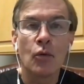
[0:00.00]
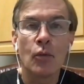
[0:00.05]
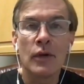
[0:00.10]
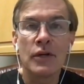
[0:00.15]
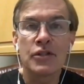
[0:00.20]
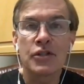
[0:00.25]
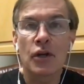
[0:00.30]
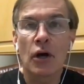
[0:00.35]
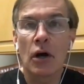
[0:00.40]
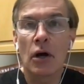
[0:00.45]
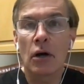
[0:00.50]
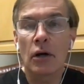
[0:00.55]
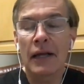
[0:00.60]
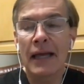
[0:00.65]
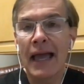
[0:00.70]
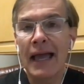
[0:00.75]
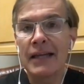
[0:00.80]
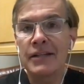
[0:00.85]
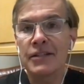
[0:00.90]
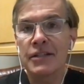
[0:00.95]
we saw
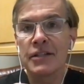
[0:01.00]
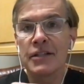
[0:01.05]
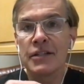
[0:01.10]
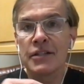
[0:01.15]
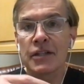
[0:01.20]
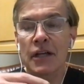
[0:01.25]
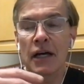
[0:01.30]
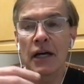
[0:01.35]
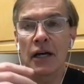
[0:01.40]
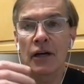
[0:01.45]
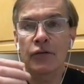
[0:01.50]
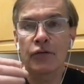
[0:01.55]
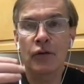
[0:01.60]
cases uh,